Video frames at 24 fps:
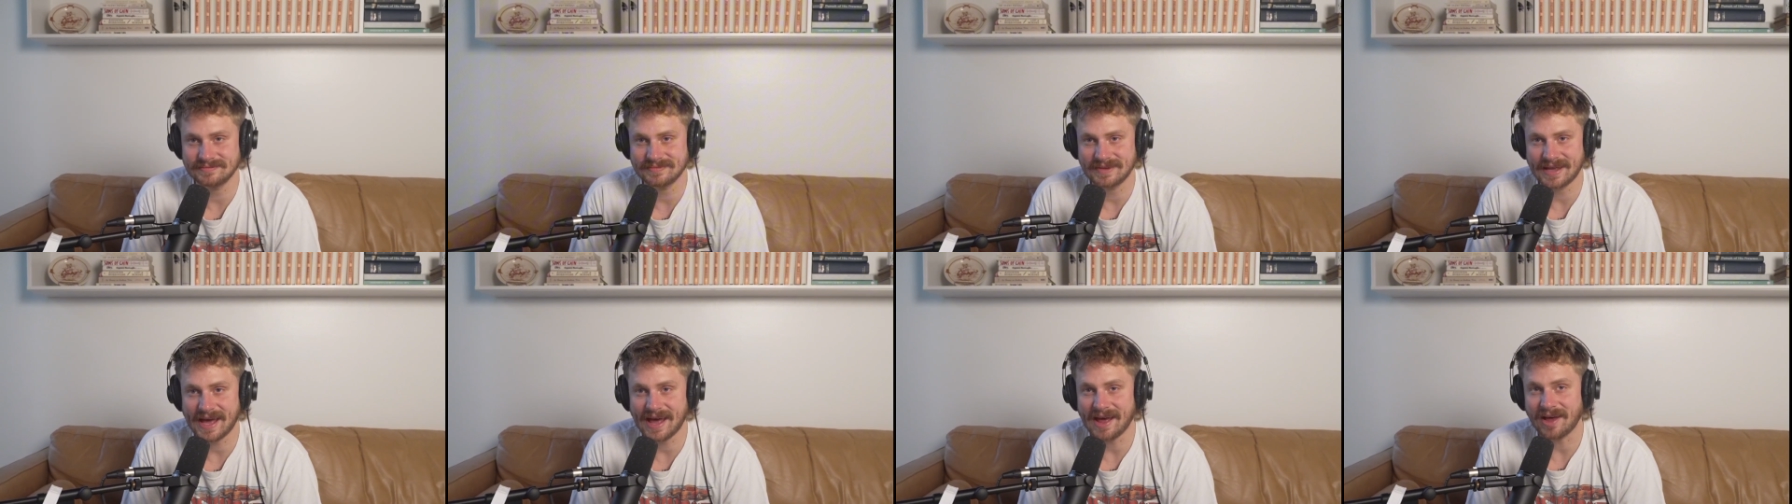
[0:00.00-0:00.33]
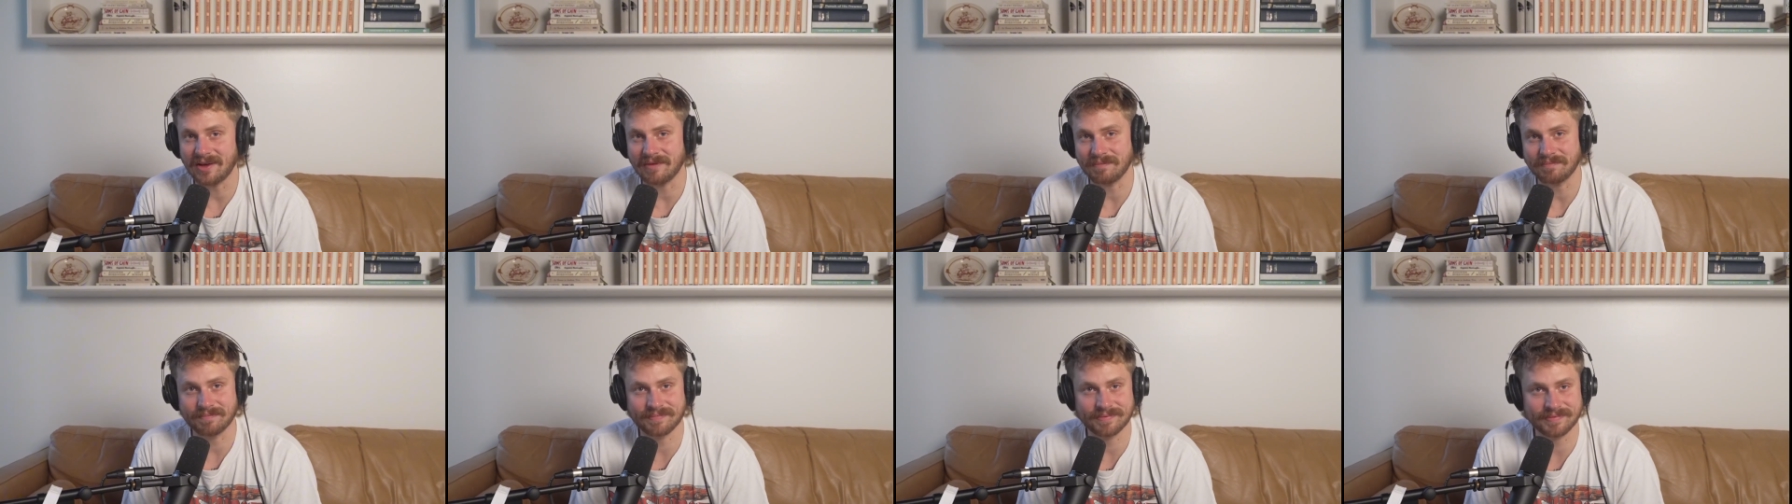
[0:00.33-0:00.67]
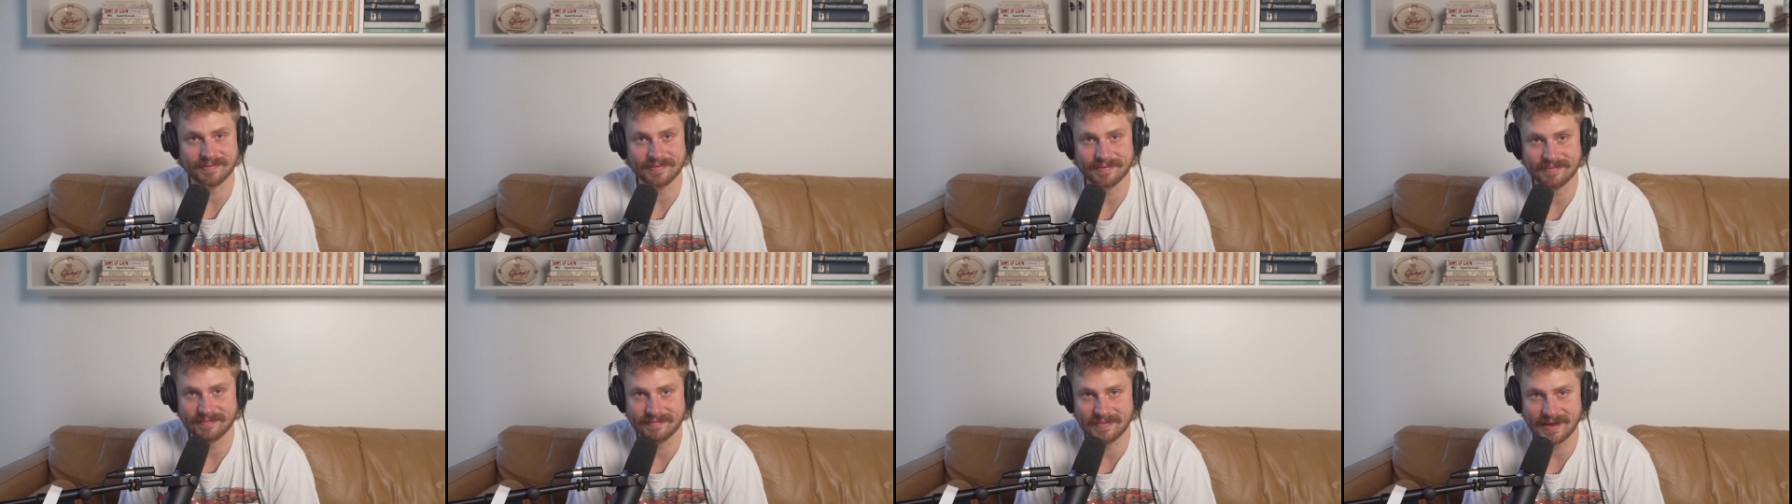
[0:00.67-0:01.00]
help
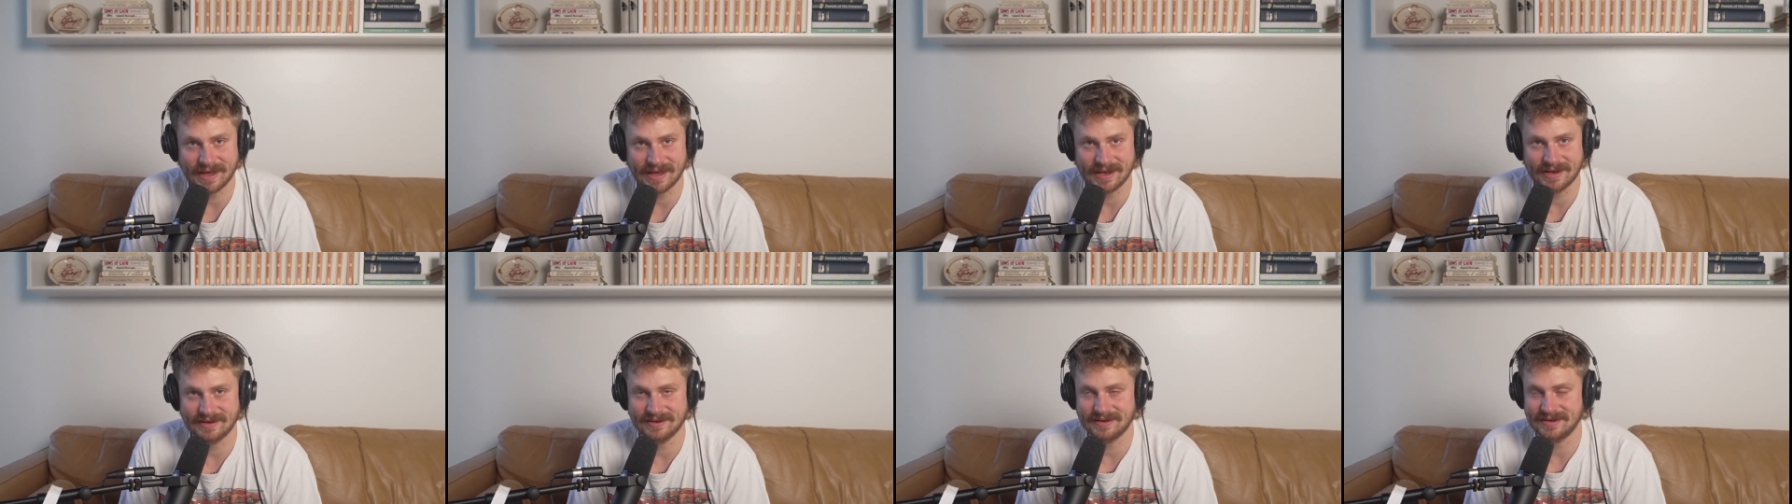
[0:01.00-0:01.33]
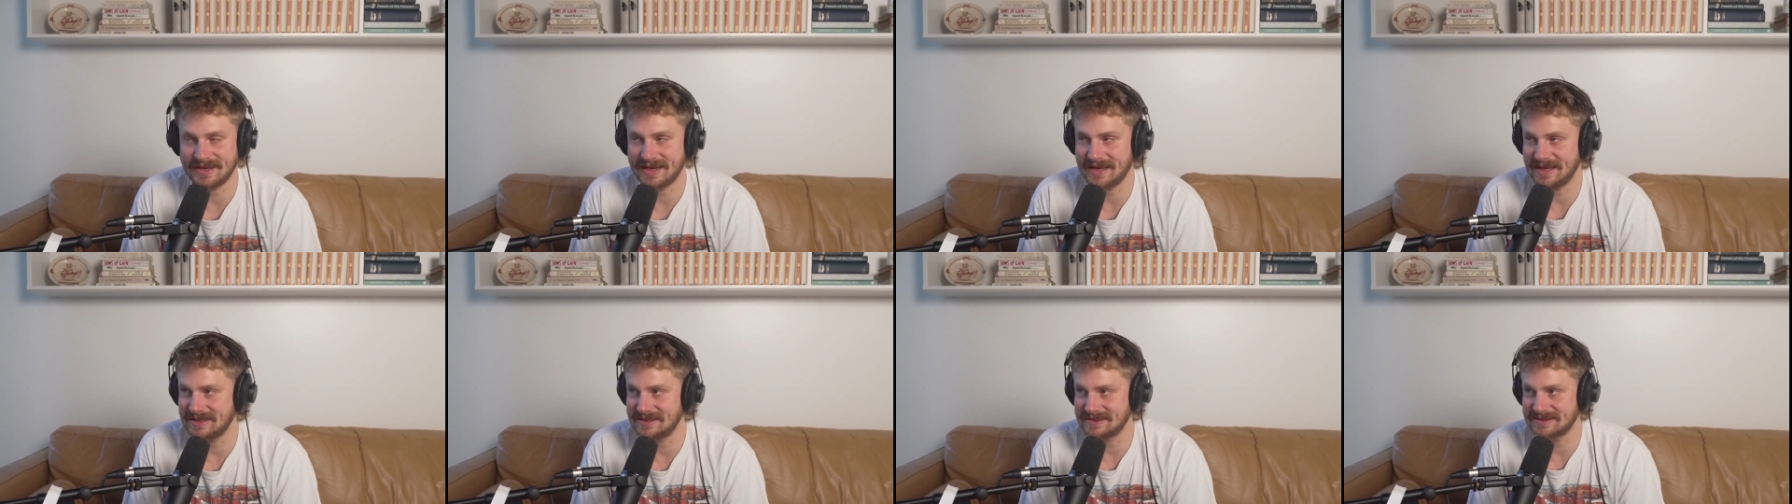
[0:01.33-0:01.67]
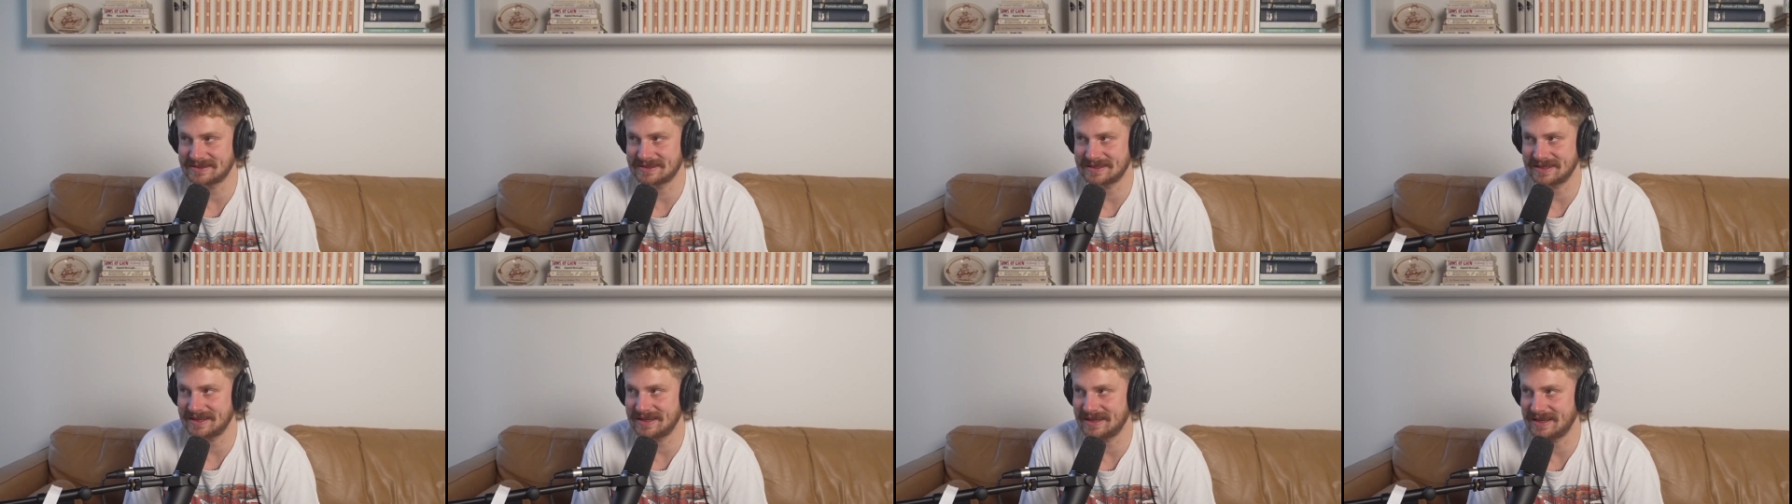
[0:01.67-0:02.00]
and
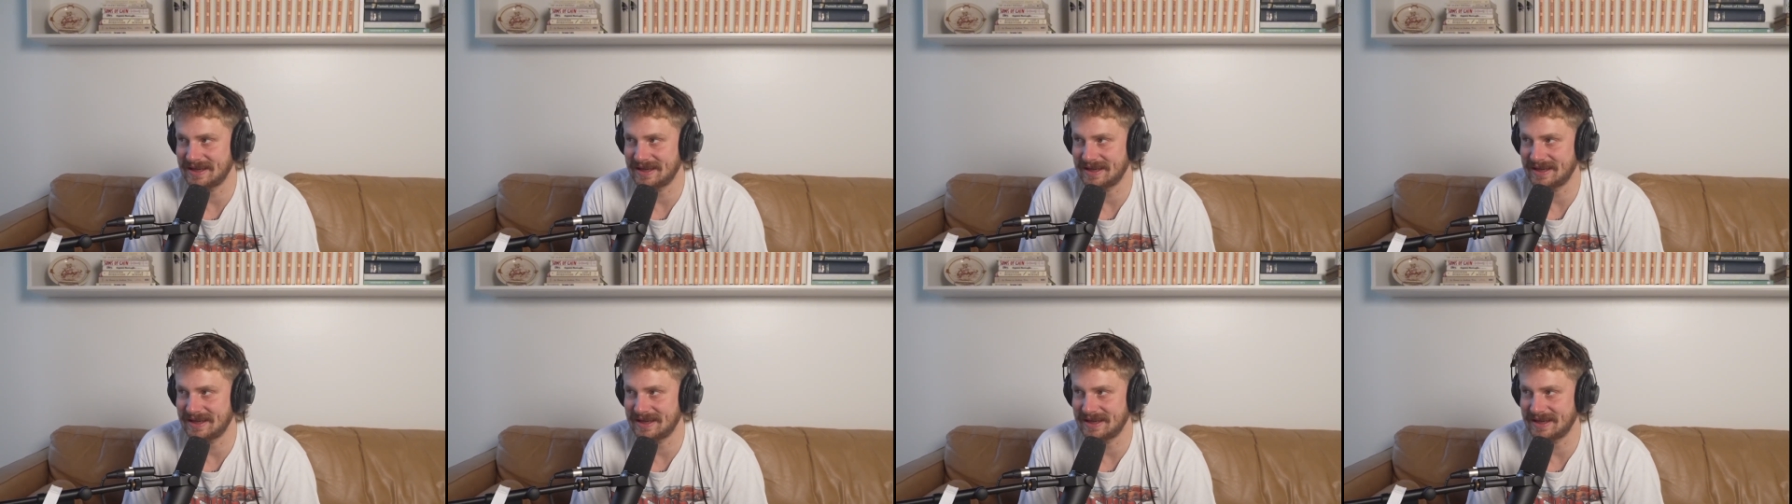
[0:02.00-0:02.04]
is